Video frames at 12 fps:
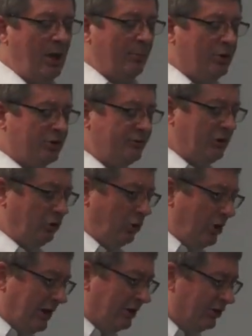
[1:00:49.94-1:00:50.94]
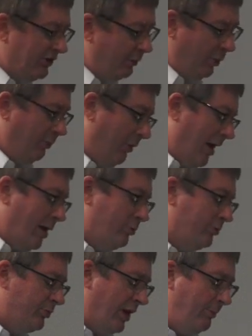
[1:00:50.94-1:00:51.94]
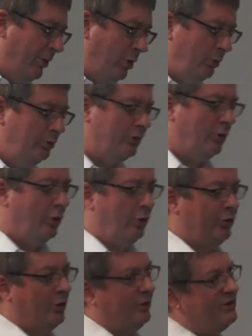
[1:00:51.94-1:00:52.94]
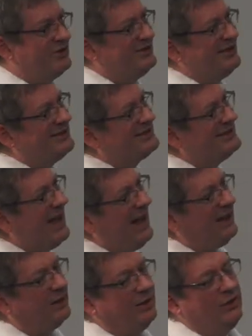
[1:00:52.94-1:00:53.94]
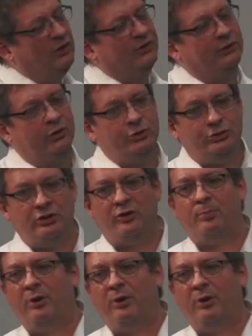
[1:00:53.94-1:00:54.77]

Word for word: Because if you look at some of the problems I posed earlier, this is exactly the solution of the